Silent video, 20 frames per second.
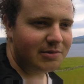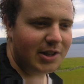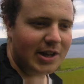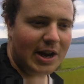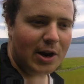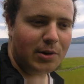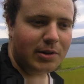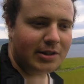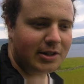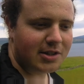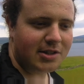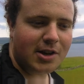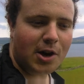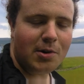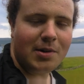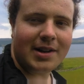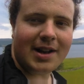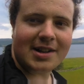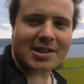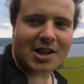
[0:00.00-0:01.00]
It
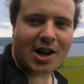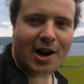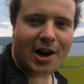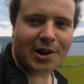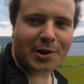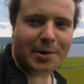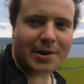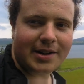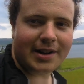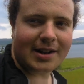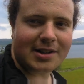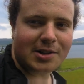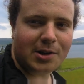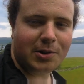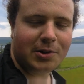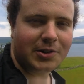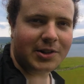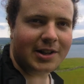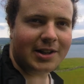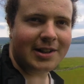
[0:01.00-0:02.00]
only gets harder when he gets
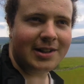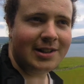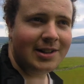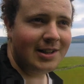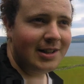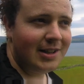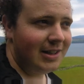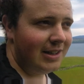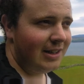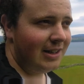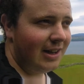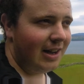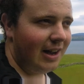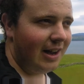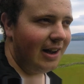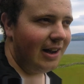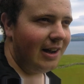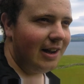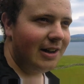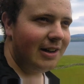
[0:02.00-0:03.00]
older.
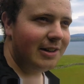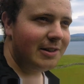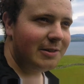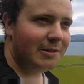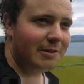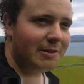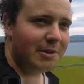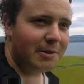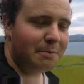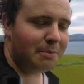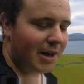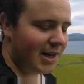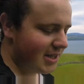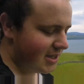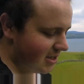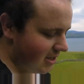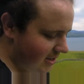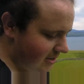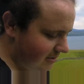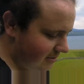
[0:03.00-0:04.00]
My
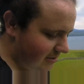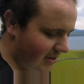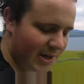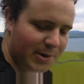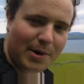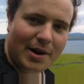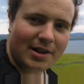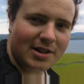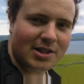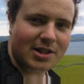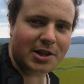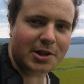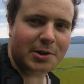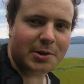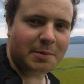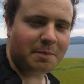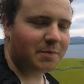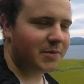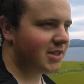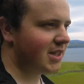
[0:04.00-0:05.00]
son, he went
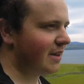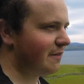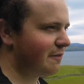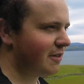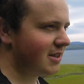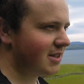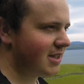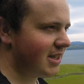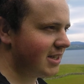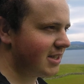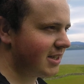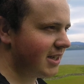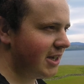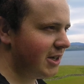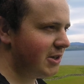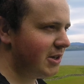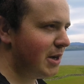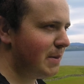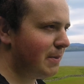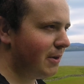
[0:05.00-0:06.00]
to San
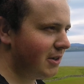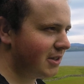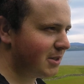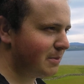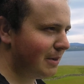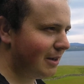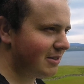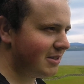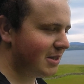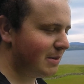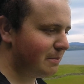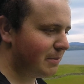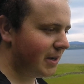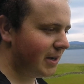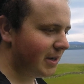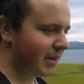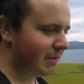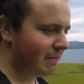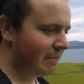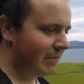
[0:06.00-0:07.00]
Francisco, he bought a mountain
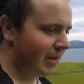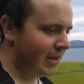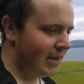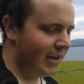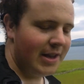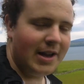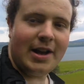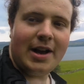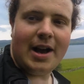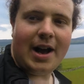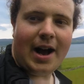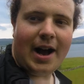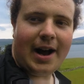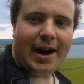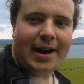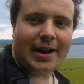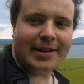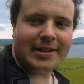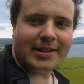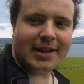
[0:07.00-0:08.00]
bike,
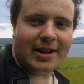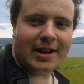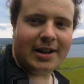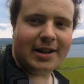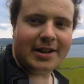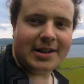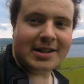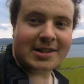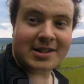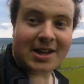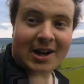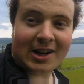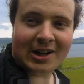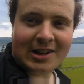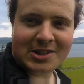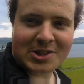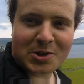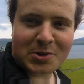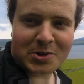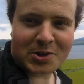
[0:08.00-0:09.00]
and he's
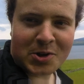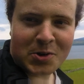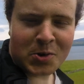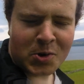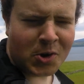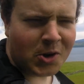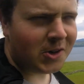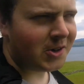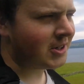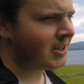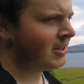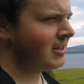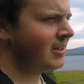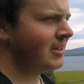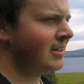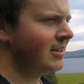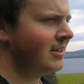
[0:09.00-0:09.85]
cycling to New York.